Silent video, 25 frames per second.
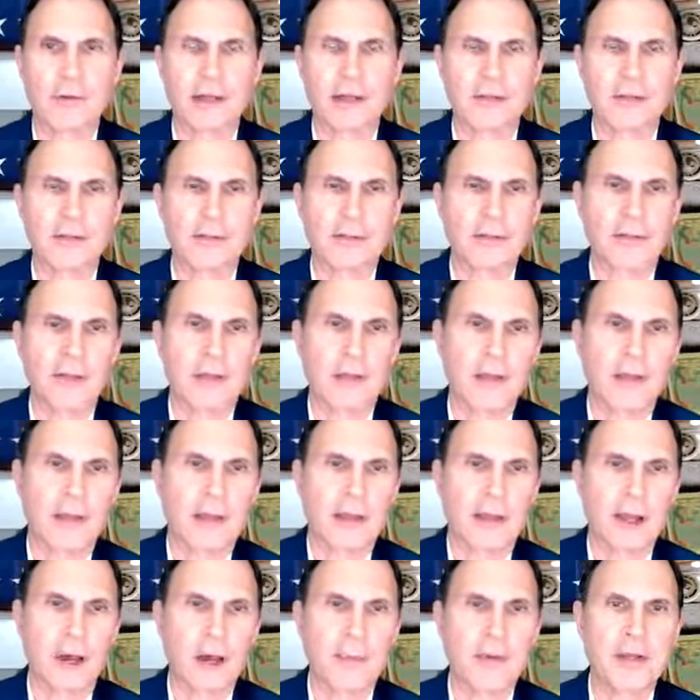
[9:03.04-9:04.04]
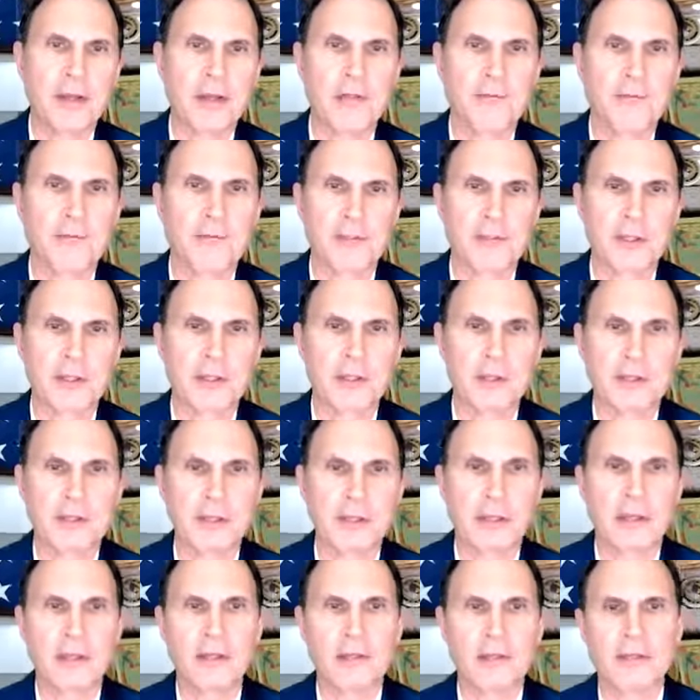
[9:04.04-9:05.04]
that's helping to
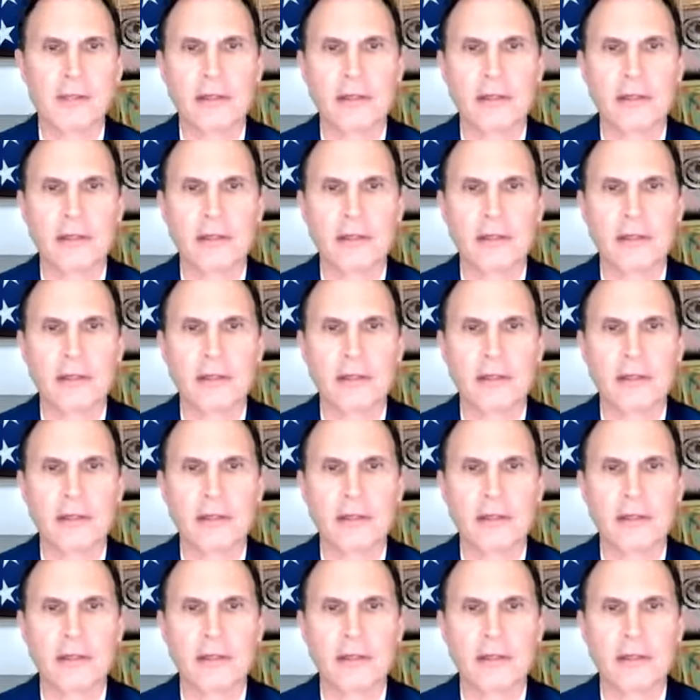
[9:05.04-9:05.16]
facilitate